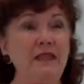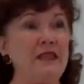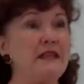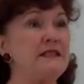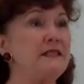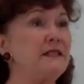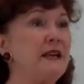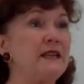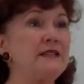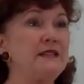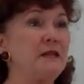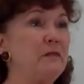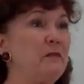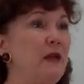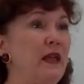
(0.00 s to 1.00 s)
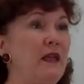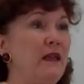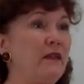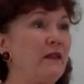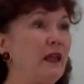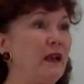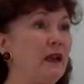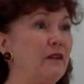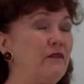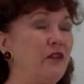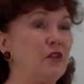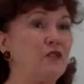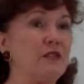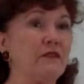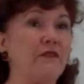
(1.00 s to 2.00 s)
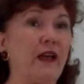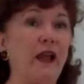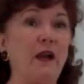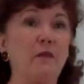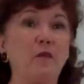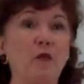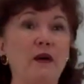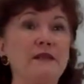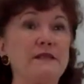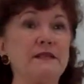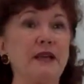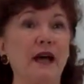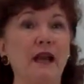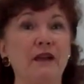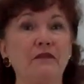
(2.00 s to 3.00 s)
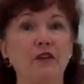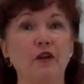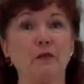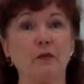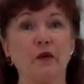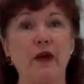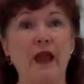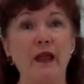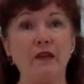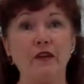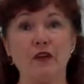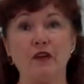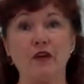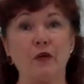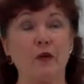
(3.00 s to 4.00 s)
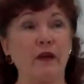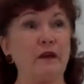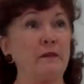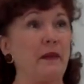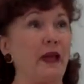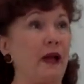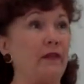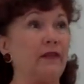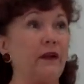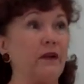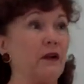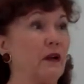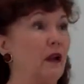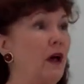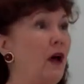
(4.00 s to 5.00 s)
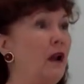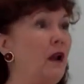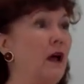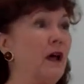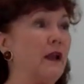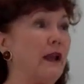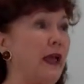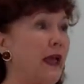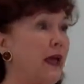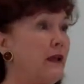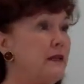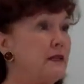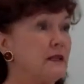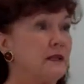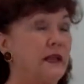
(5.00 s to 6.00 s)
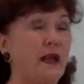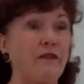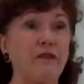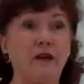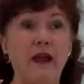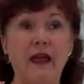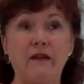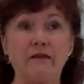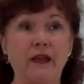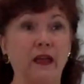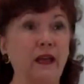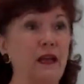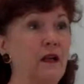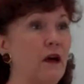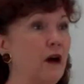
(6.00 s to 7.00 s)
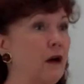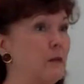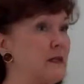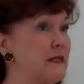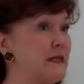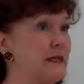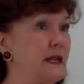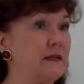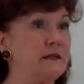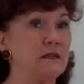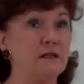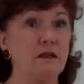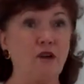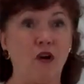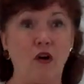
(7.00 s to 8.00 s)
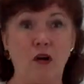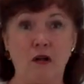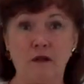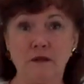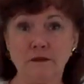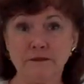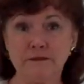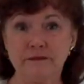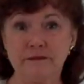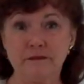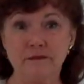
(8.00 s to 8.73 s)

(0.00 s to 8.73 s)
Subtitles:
This doesn't mean that if you develop one side of your brain, you're going to be out there in la-la land and never have any common sense at all,